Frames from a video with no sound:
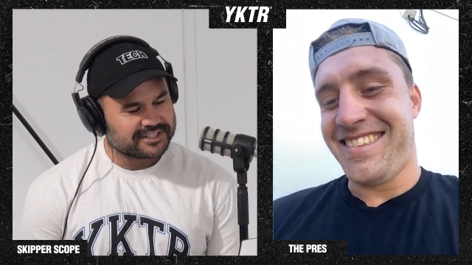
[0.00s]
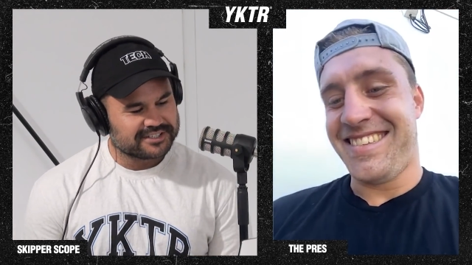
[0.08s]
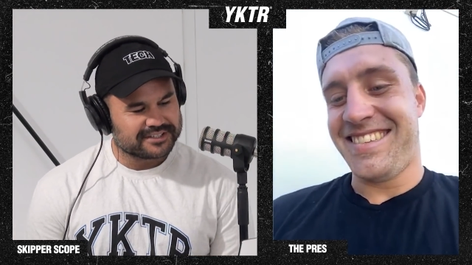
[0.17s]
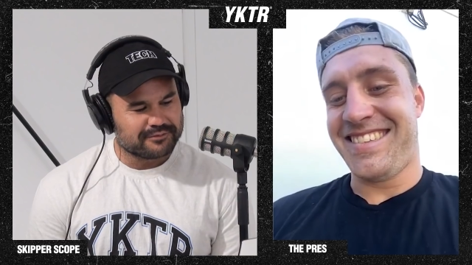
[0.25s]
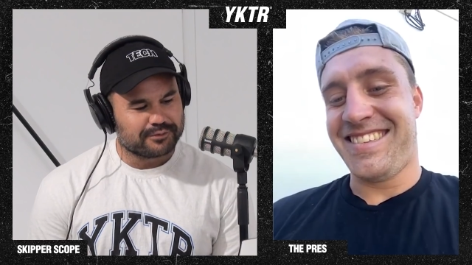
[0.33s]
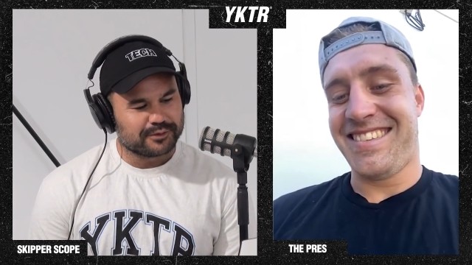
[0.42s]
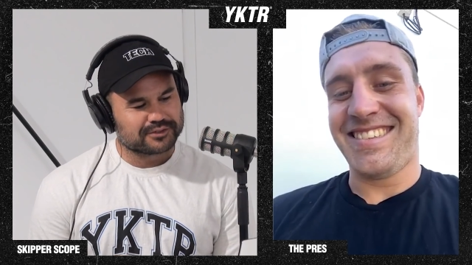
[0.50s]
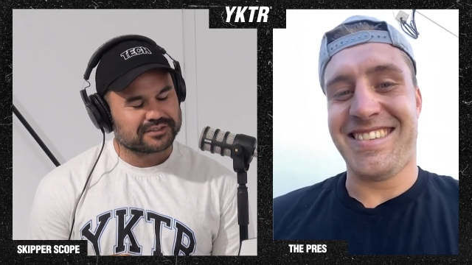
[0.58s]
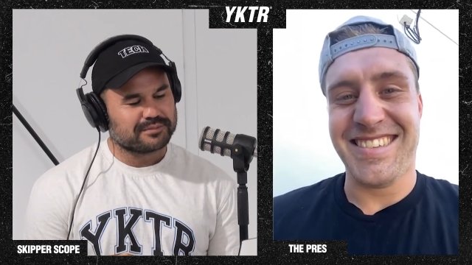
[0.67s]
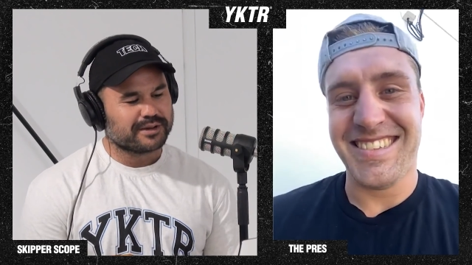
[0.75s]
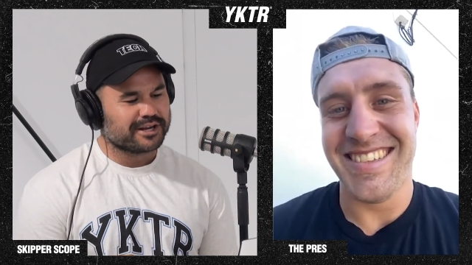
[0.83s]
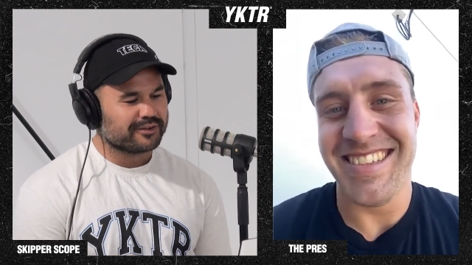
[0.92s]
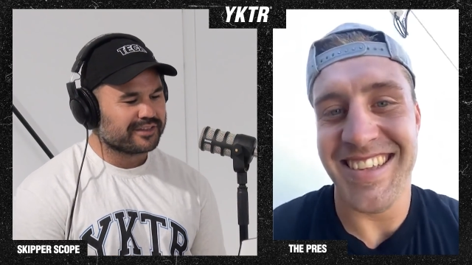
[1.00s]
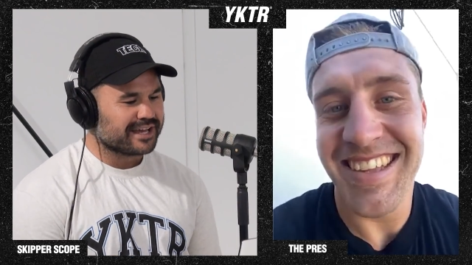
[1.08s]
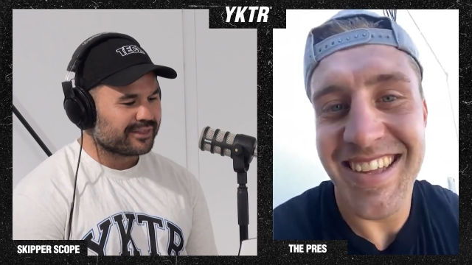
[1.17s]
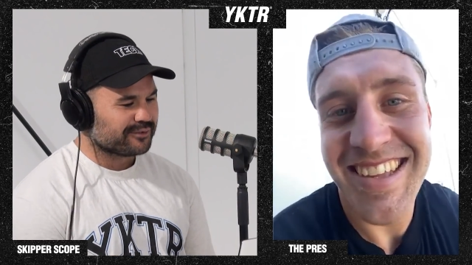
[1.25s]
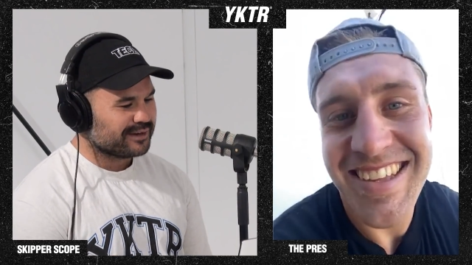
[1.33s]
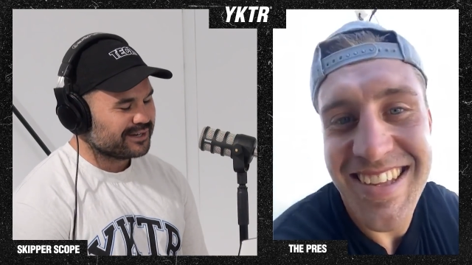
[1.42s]
Speaker 1: She's unfortunately been on the
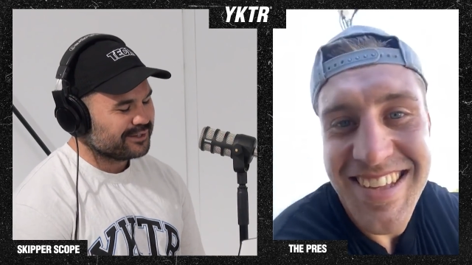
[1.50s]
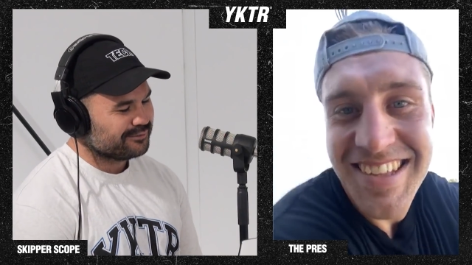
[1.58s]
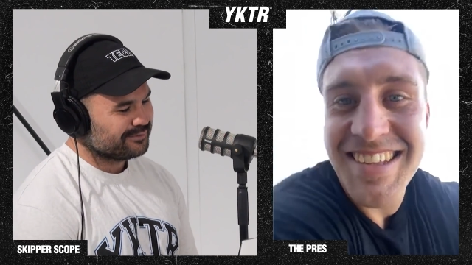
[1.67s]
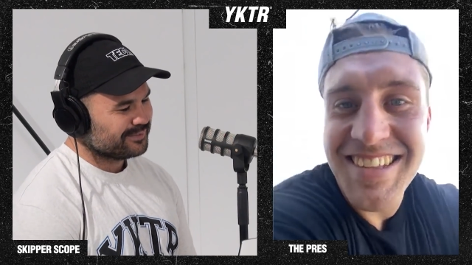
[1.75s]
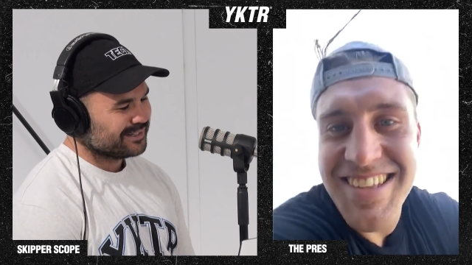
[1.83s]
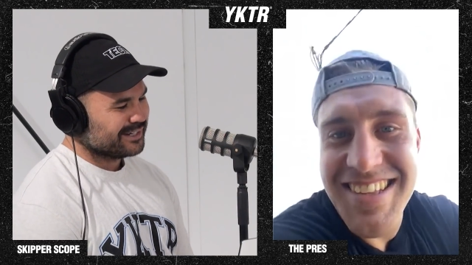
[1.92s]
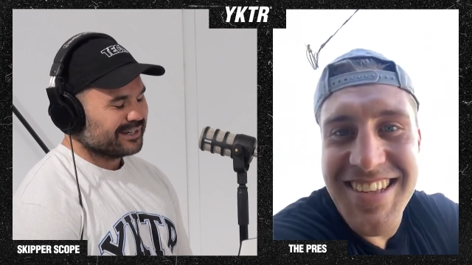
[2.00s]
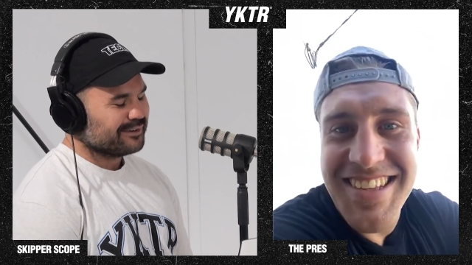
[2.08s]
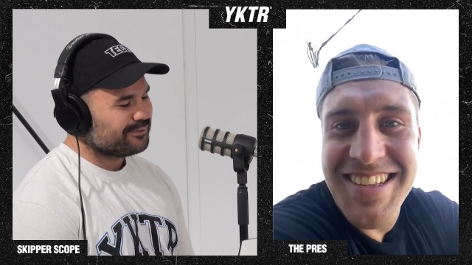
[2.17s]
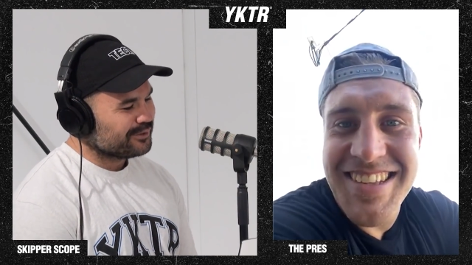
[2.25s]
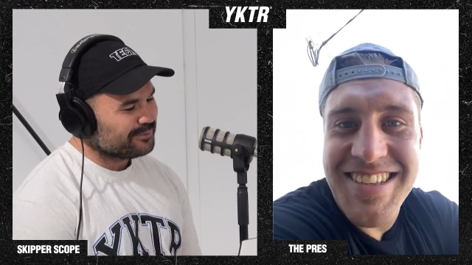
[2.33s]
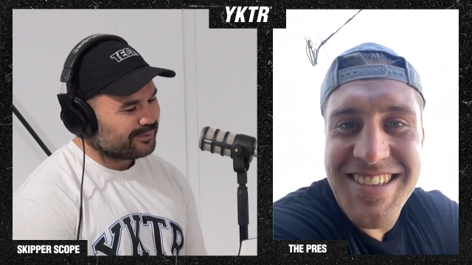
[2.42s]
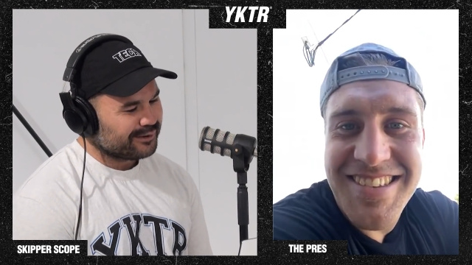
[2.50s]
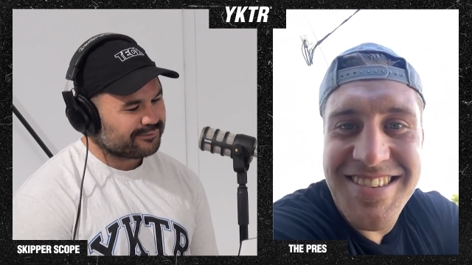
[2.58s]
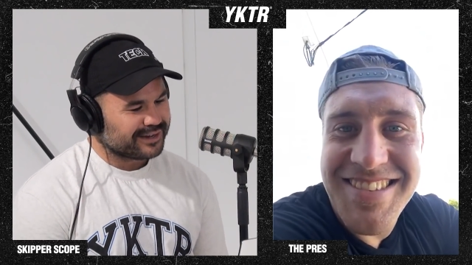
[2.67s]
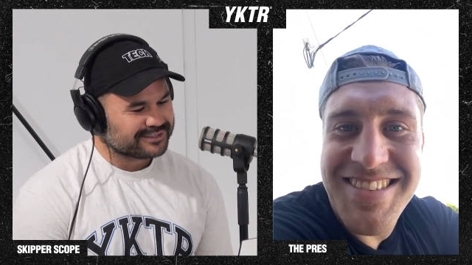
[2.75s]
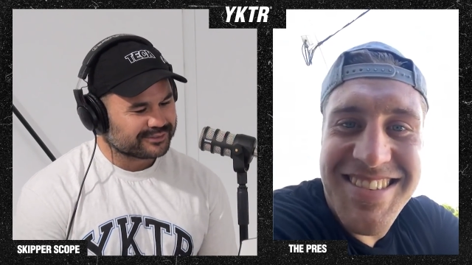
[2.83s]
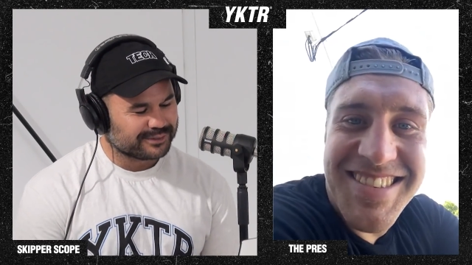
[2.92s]
other end of a few of my
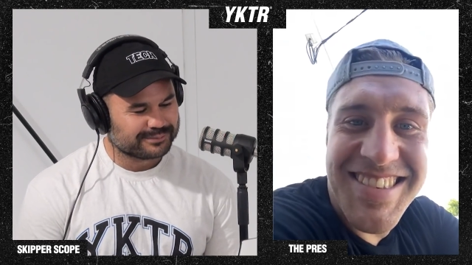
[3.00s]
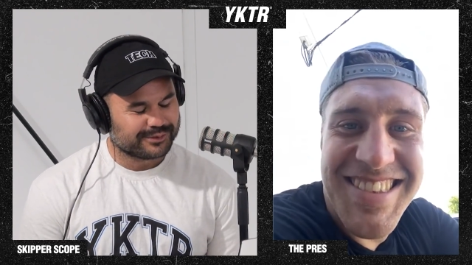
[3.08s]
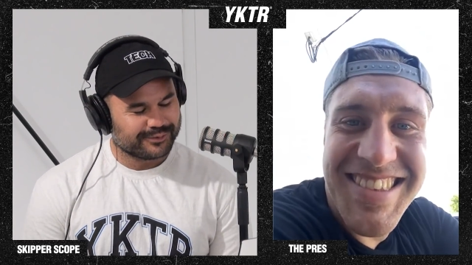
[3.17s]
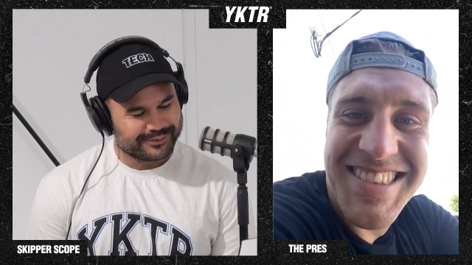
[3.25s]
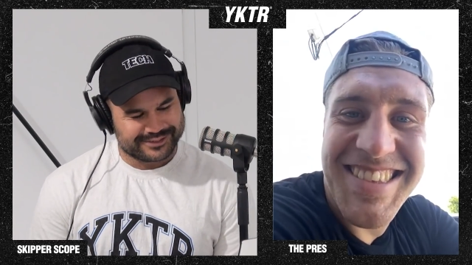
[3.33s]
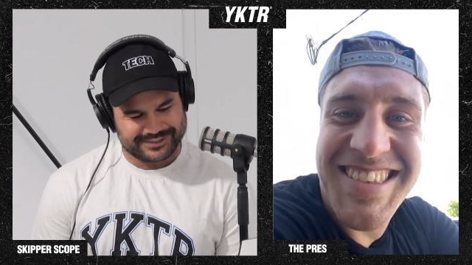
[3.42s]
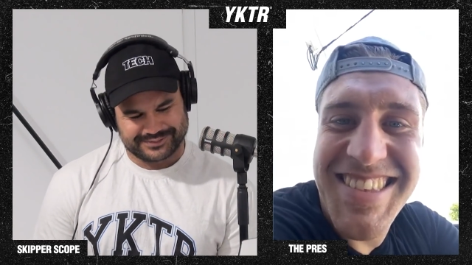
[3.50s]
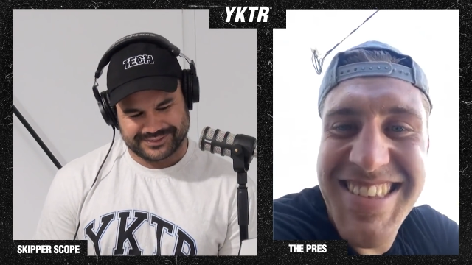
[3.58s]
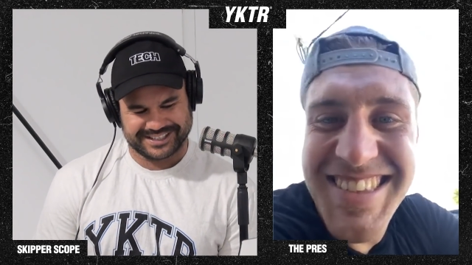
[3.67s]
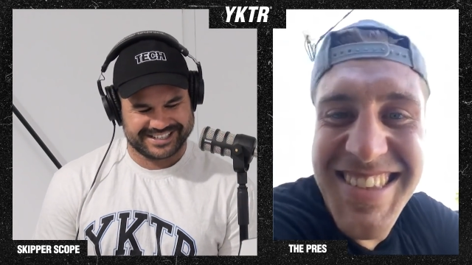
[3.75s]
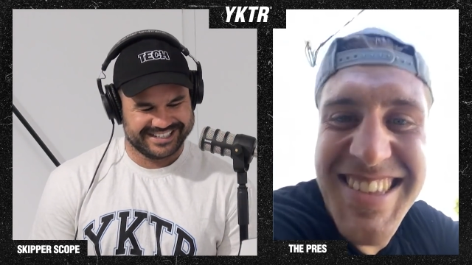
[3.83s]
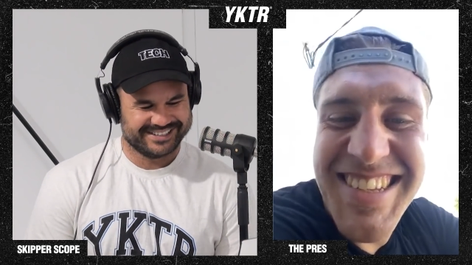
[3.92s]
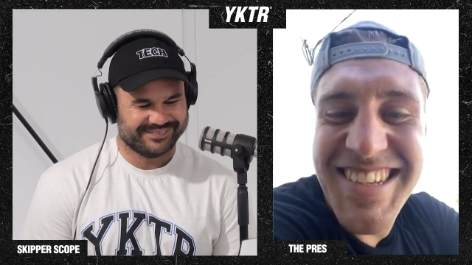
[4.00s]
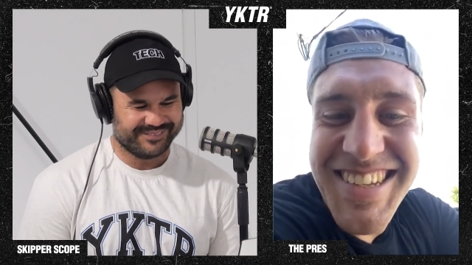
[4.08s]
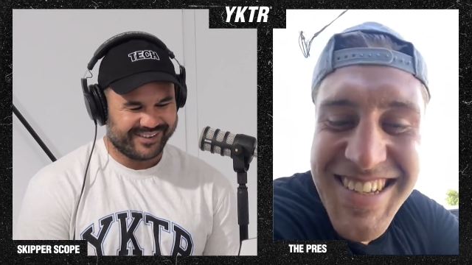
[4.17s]
FaceTime calls at fucking